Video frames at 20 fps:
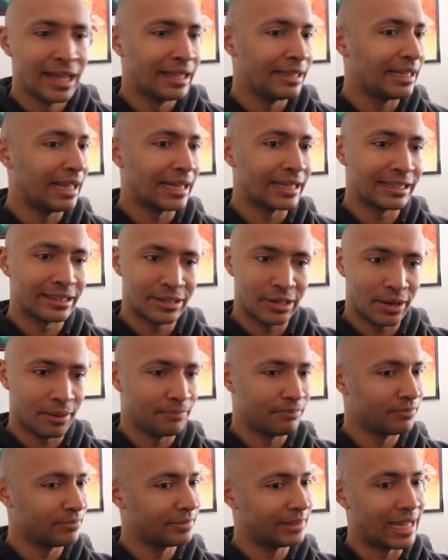Like they're
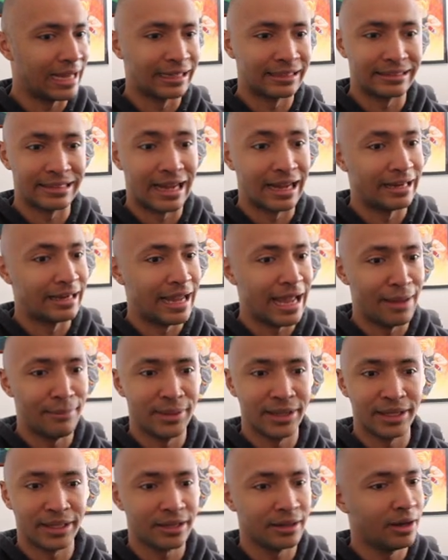like
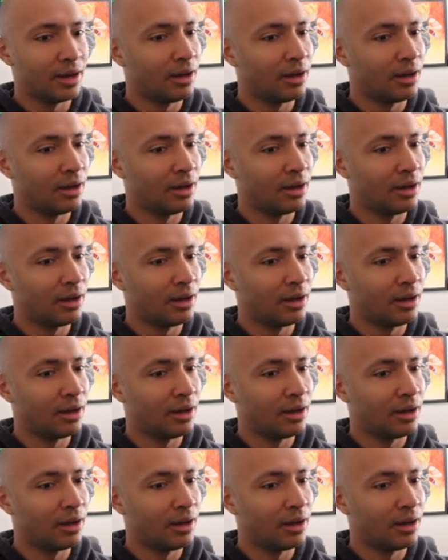dynamic.